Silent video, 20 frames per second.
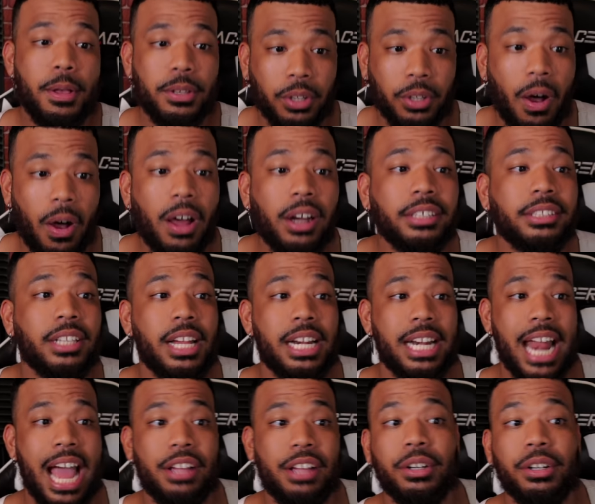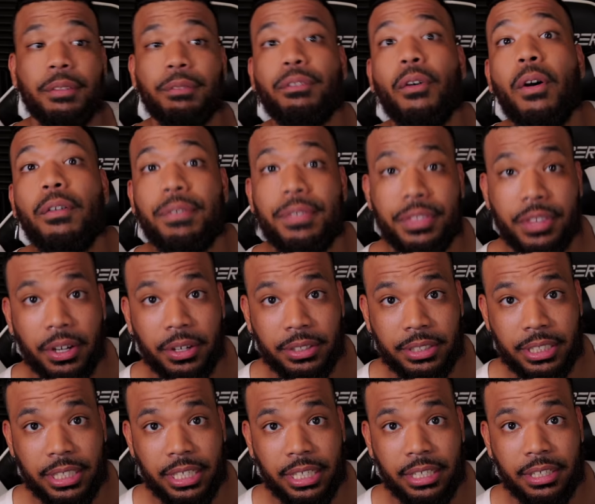So all of a sudden now you're in 4th and
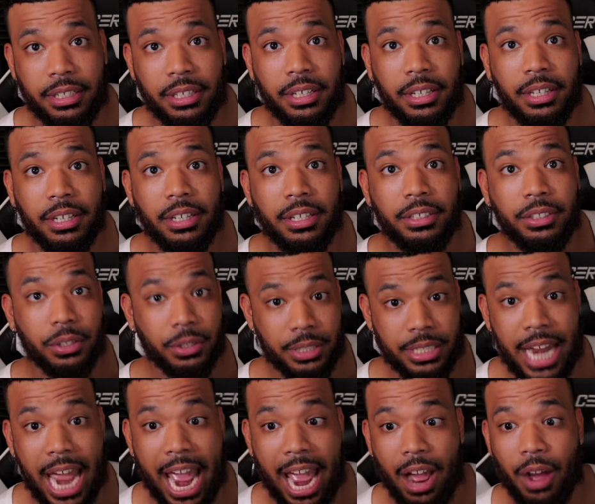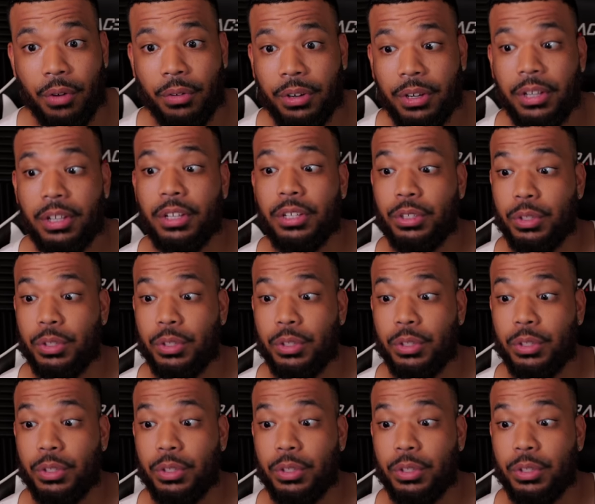13, you're down.